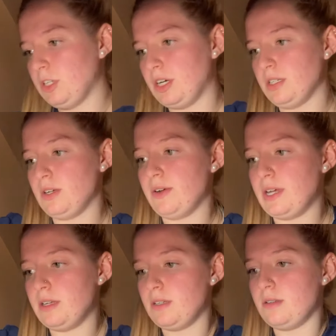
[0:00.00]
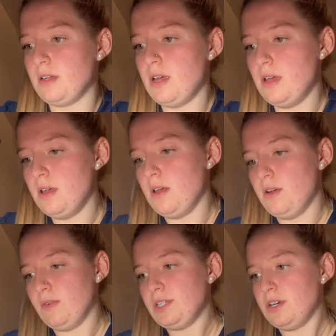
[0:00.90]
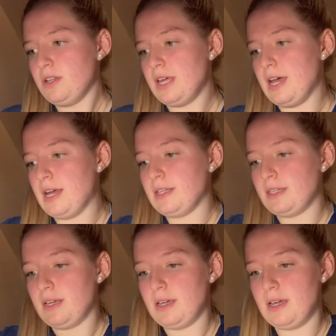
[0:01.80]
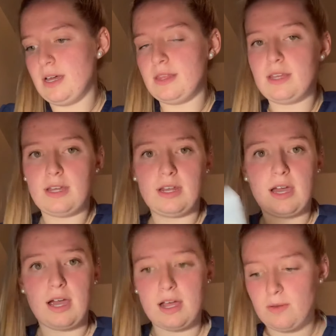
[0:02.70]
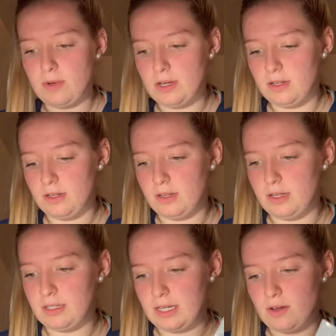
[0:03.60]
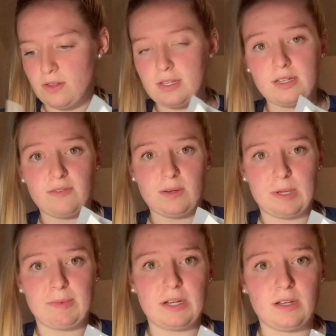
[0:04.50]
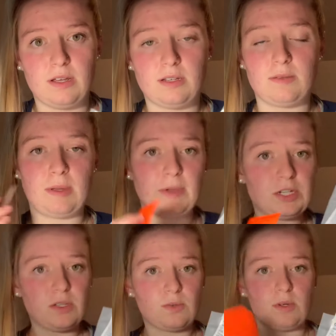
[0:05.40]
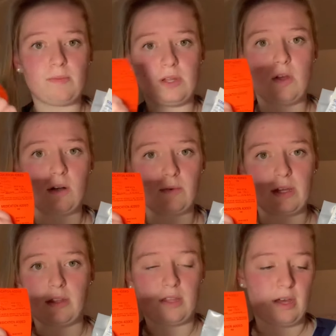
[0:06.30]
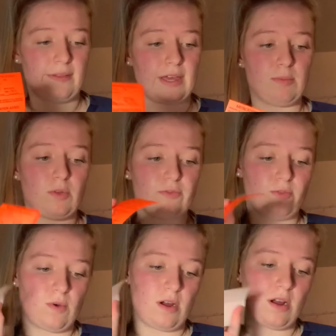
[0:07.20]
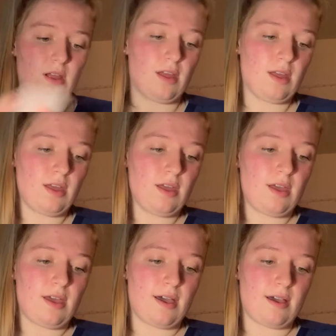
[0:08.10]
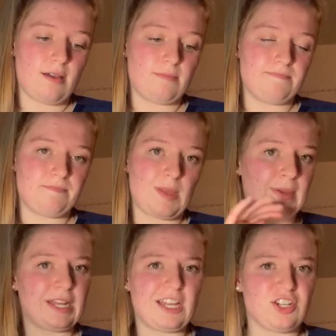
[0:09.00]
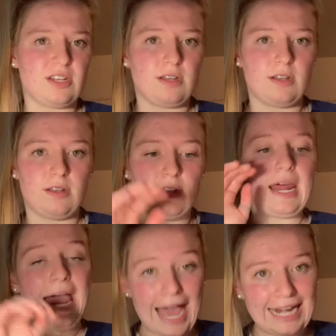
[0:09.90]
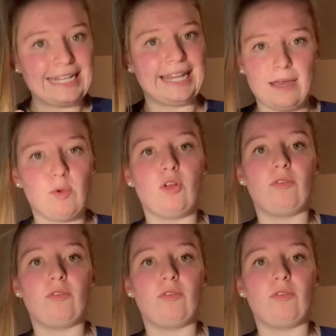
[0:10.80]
So I can return that, and then I will take all this stuff into my patient's room along with a label for a medication added label